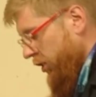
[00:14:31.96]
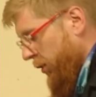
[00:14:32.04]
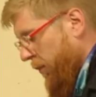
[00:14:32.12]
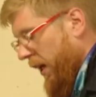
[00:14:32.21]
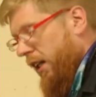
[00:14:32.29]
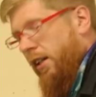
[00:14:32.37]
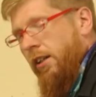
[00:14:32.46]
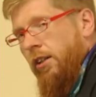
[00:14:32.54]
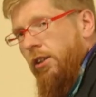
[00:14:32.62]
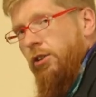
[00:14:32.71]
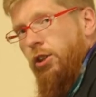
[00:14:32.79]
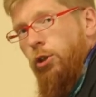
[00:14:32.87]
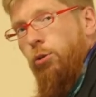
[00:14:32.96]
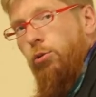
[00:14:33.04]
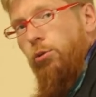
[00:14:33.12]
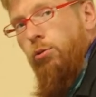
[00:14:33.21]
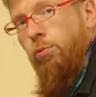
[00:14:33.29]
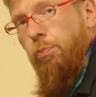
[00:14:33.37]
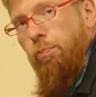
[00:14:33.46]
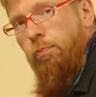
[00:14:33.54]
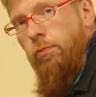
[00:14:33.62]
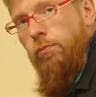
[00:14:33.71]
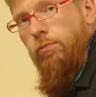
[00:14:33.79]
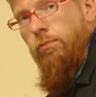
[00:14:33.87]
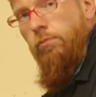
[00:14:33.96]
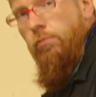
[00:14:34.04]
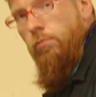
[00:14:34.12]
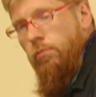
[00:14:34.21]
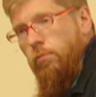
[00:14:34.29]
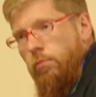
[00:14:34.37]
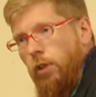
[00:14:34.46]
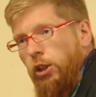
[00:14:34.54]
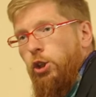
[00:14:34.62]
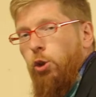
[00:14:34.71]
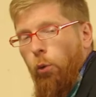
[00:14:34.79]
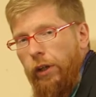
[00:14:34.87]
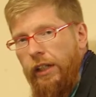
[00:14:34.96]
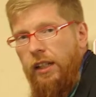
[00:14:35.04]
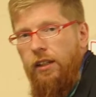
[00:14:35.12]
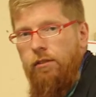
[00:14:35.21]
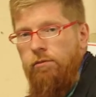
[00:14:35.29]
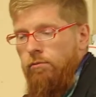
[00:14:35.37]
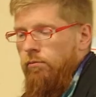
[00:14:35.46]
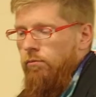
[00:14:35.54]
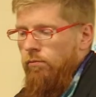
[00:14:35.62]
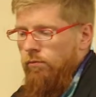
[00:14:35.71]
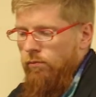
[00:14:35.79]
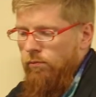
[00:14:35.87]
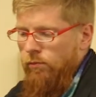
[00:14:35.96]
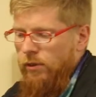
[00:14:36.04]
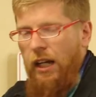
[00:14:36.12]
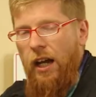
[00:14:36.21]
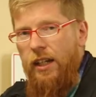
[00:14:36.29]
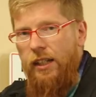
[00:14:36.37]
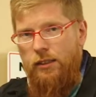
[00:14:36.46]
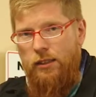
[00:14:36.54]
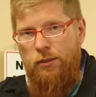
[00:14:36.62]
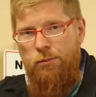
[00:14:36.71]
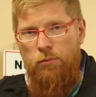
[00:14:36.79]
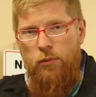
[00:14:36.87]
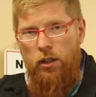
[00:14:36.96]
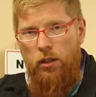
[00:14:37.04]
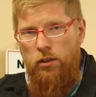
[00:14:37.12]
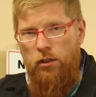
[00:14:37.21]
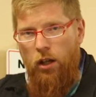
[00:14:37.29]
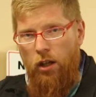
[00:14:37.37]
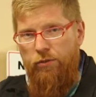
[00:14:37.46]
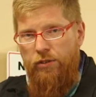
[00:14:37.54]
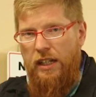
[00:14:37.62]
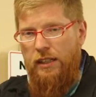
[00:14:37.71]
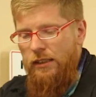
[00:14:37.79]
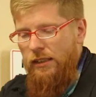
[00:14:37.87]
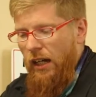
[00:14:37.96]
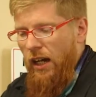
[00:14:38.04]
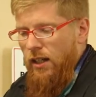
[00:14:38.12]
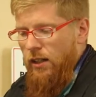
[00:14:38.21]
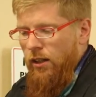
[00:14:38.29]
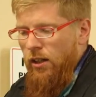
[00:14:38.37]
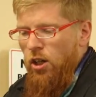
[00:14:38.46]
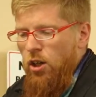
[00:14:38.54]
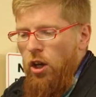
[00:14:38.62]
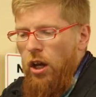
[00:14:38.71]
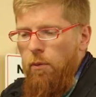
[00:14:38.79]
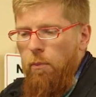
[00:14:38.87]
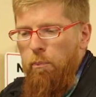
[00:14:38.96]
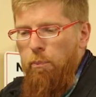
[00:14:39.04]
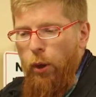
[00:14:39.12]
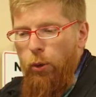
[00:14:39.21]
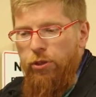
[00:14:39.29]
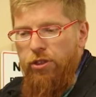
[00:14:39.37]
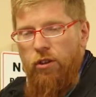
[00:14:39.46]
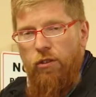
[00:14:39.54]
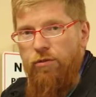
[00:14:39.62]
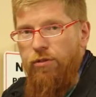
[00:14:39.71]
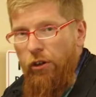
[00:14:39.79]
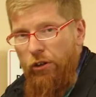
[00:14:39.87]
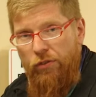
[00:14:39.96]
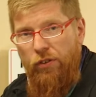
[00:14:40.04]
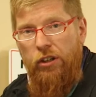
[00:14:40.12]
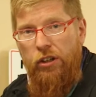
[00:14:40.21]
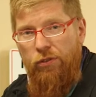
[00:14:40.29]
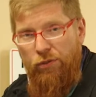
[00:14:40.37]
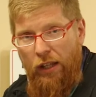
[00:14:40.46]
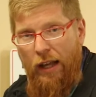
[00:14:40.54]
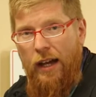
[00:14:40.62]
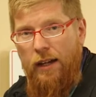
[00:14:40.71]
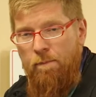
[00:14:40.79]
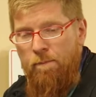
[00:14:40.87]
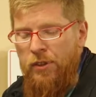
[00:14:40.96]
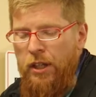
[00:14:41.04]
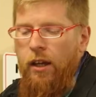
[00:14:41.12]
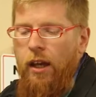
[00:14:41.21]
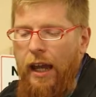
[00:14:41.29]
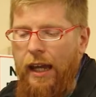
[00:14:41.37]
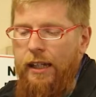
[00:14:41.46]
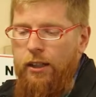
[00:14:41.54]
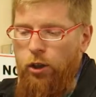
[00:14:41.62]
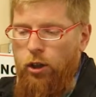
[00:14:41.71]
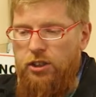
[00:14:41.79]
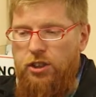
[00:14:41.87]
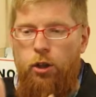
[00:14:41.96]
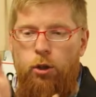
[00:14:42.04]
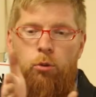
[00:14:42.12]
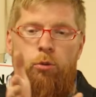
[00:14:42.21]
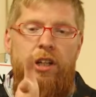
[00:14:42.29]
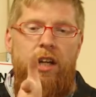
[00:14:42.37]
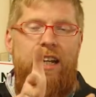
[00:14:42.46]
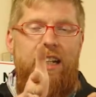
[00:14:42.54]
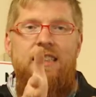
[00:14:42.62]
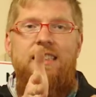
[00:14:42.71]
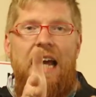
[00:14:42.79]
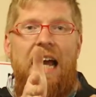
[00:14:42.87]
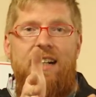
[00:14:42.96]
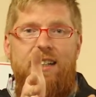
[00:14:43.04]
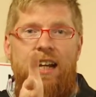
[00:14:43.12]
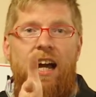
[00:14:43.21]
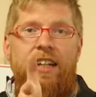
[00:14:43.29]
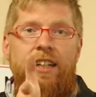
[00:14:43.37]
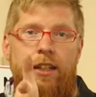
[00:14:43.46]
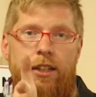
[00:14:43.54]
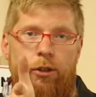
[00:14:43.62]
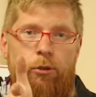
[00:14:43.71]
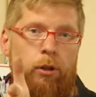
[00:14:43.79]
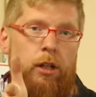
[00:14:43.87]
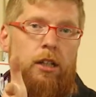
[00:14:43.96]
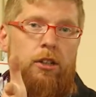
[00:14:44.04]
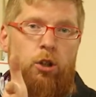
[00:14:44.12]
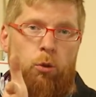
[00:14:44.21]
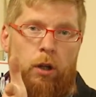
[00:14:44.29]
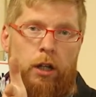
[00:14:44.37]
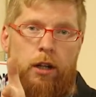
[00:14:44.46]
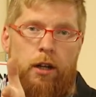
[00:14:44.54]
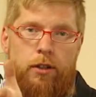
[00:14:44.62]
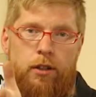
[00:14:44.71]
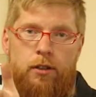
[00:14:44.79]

to make two adjoining sides of that stock, both very, very flat, and also an exact 90 degree to one another.